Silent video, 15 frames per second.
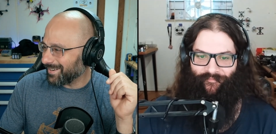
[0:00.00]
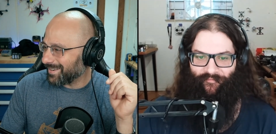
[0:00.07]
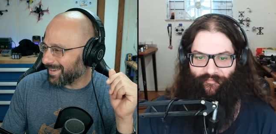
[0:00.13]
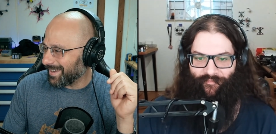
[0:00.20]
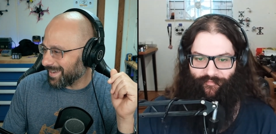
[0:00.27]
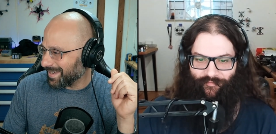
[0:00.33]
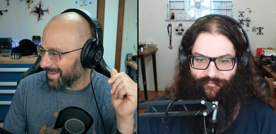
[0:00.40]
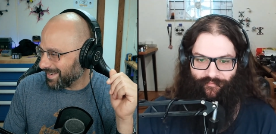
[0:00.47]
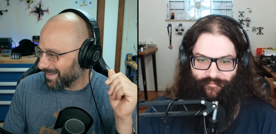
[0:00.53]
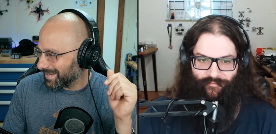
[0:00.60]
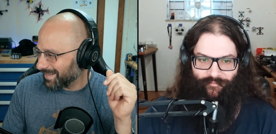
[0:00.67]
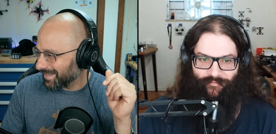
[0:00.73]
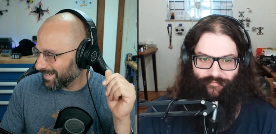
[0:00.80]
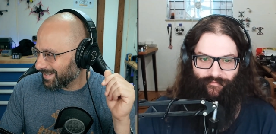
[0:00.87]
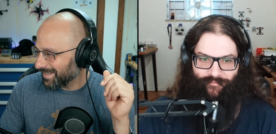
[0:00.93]
Speaker 1: okay.
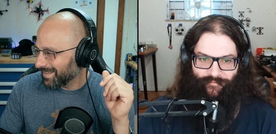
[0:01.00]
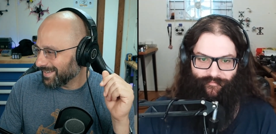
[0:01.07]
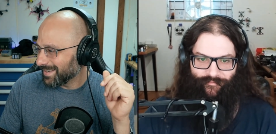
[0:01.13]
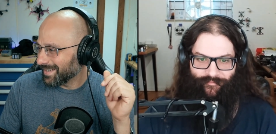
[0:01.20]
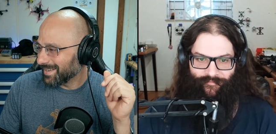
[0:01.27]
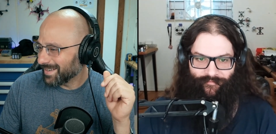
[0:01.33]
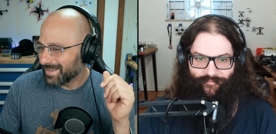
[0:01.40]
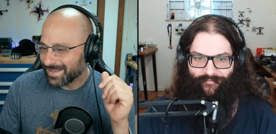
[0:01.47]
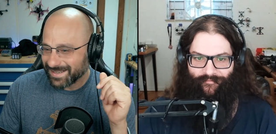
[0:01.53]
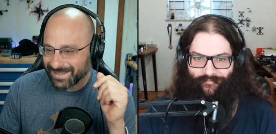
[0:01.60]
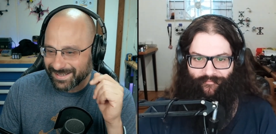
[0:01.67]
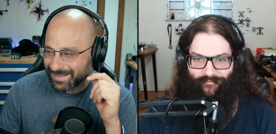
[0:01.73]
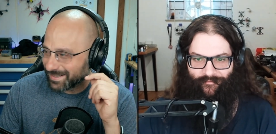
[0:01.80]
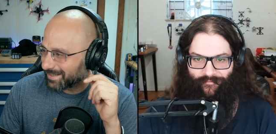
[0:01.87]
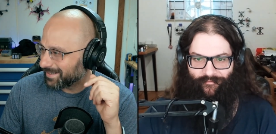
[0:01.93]

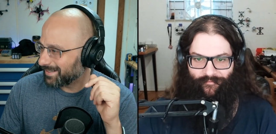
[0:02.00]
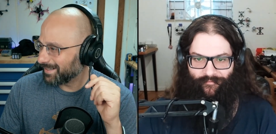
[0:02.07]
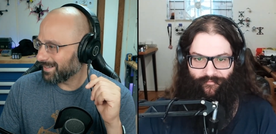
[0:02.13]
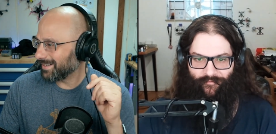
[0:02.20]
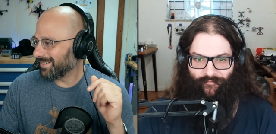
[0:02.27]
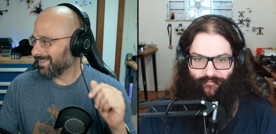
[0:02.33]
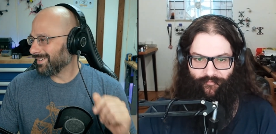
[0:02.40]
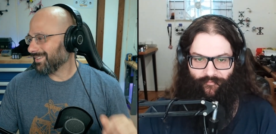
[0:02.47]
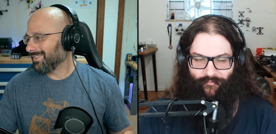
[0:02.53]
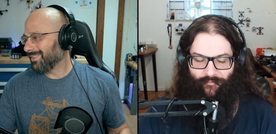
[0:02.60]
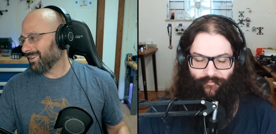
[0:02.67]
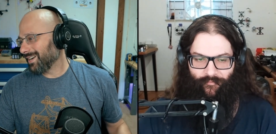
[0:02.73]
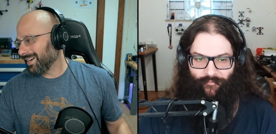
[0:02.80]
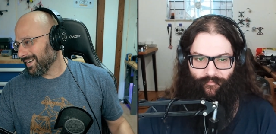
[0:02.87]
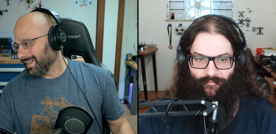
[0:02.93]

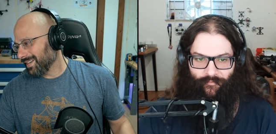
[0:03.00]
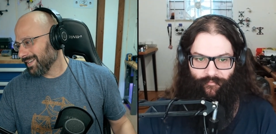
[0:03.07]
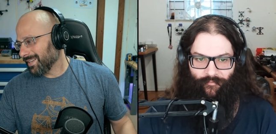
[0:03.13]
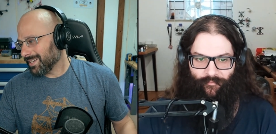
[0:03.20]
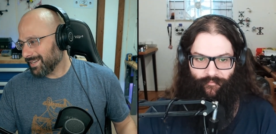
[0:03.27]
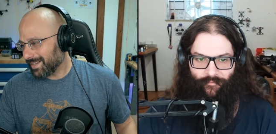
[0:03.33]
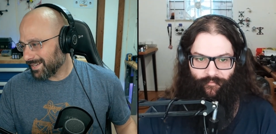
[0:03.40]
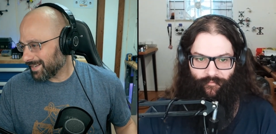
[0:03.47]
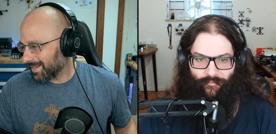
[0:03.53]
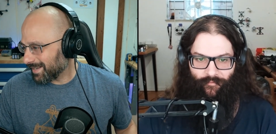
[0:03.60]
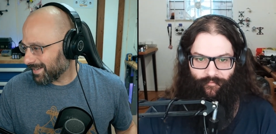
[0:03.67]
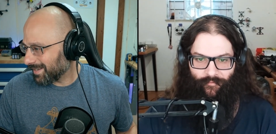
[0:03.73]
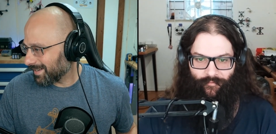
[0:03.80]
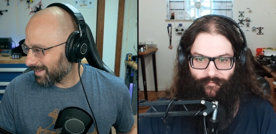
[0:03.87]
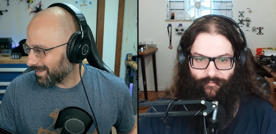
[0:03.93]
Oh.
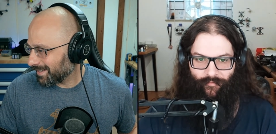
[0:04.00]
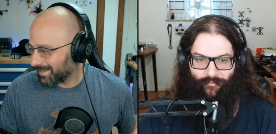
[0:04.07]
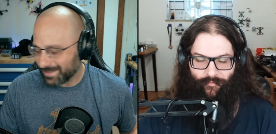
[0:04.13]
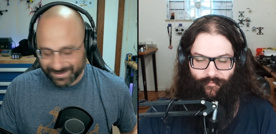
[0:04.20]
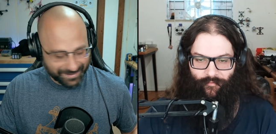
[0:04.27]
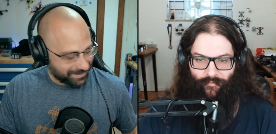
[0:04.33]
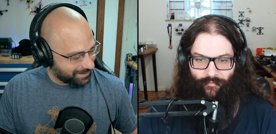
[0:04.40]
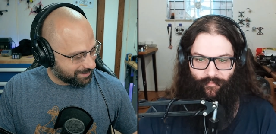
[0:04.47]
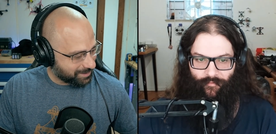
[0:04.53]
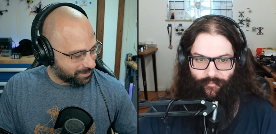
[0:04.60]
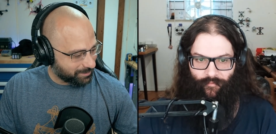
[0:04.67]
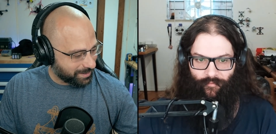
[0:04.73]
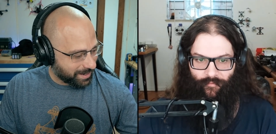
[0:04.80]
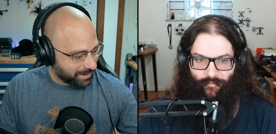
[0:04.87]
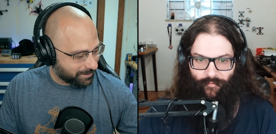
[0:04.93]
Uh,
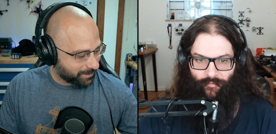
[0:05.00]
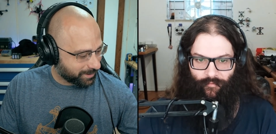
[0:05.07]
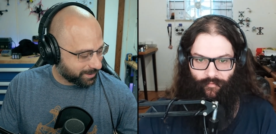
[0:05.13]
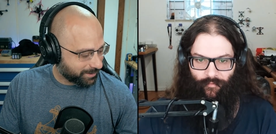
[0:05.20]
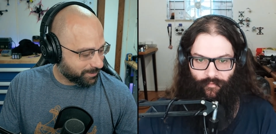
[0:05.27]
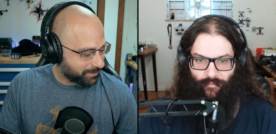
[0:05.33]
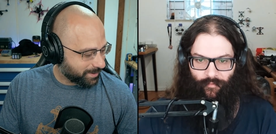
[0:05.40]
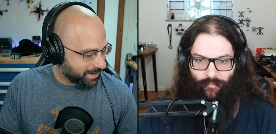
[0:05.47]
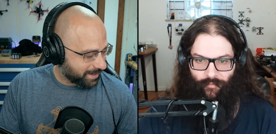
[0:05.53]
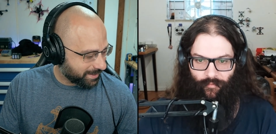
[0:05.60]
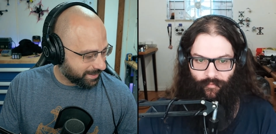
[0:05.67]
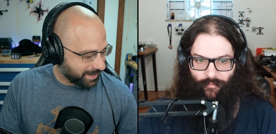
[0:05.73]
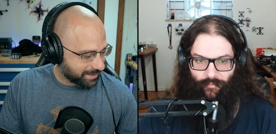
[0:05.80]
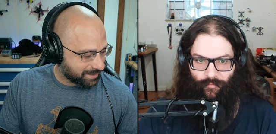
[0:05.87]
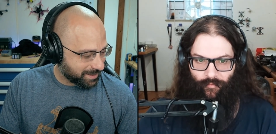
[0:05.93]
so now we're going to, uh,
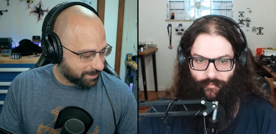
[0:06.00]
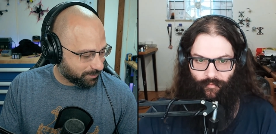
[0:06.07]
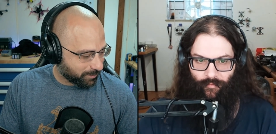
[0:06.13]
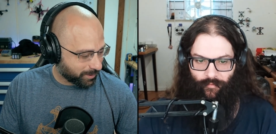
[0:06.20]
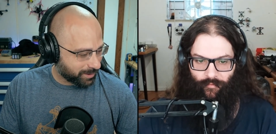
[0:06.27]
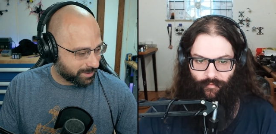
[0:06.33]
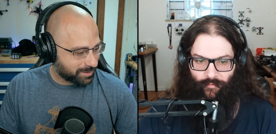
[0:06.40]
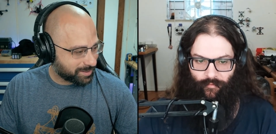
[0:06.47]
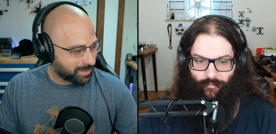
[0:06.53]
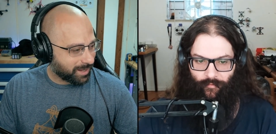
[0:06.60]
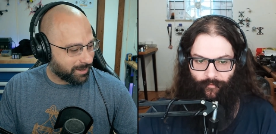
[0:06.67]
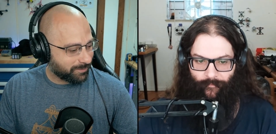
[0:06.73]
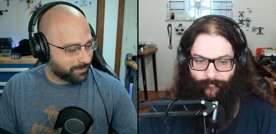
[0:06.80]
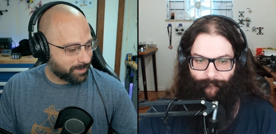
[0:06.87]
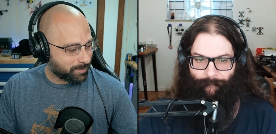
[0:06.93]
next up, we're going to
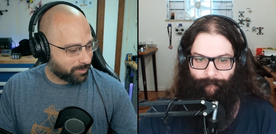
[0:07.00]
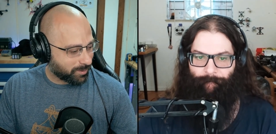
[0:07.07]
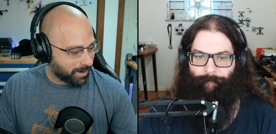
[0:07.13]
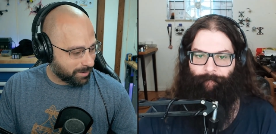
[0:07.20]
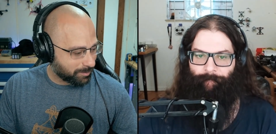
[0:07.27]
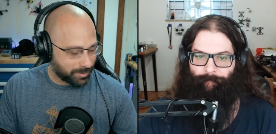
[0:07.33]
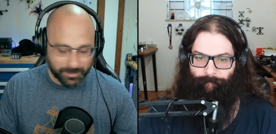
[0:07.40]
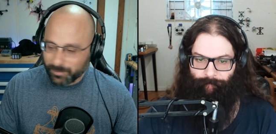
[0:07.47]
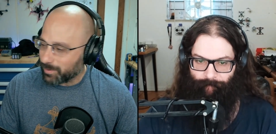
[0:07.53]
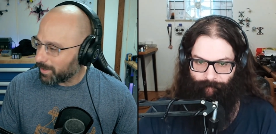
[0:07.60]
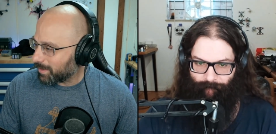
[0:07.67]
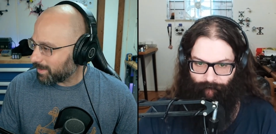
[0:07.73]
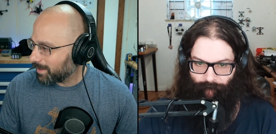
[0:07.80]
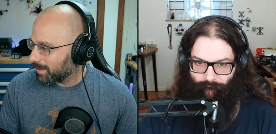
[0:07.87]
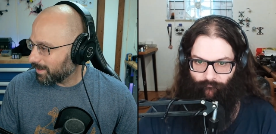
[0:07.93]
solve the problem
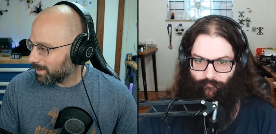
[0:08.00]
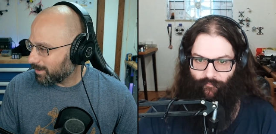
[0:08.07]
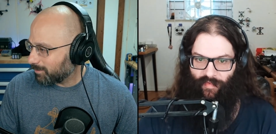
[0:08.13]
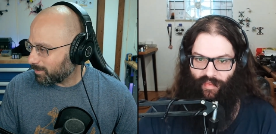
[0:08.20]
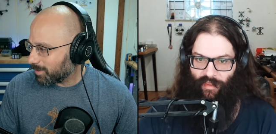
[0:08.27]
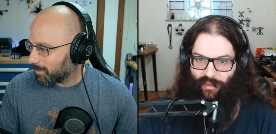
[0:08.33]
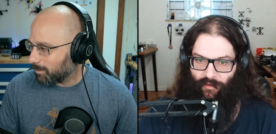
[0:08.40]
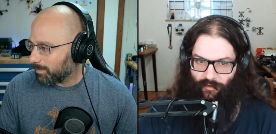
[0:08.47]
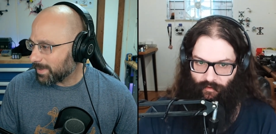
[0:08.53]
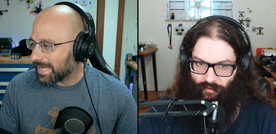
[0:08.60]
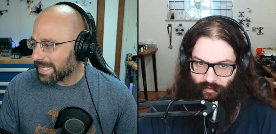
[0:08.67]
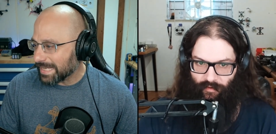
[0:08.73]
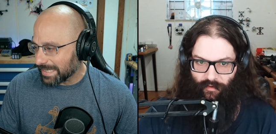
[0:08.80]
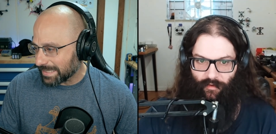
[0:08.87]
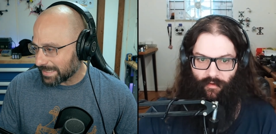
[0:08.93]
with, with
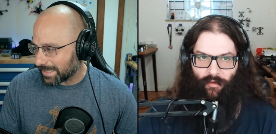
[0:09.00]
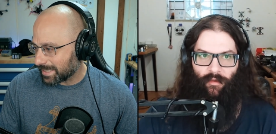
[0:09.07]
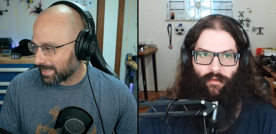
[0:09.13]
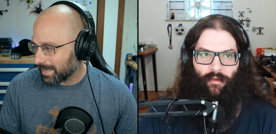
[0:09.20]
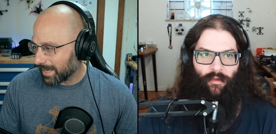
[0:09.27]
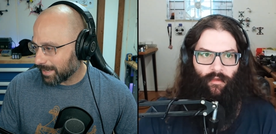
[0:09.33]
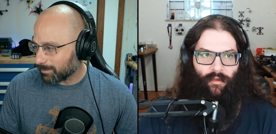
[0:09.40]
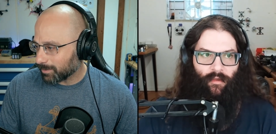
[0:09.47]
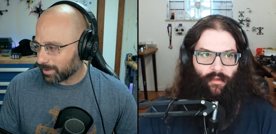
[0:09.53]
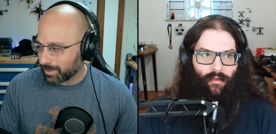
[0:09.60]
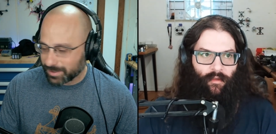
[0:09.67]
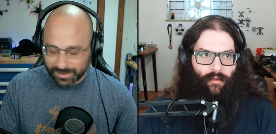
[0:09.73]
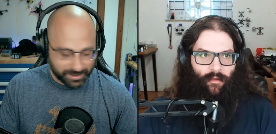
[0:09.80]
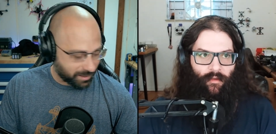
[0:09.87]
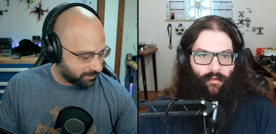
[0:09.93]
bees, and we're going
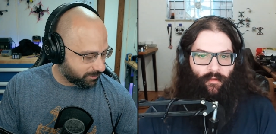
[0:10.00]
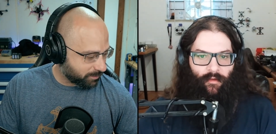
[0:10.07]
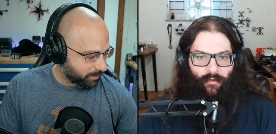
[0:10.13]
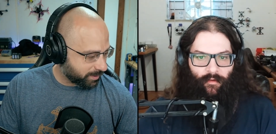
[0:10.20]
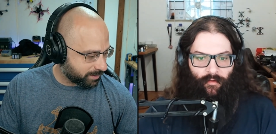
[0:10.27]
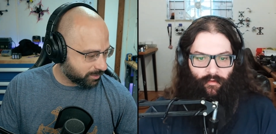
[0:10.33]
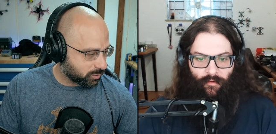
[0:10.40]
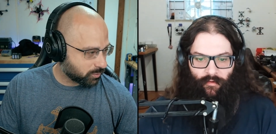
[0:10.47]
to solve them with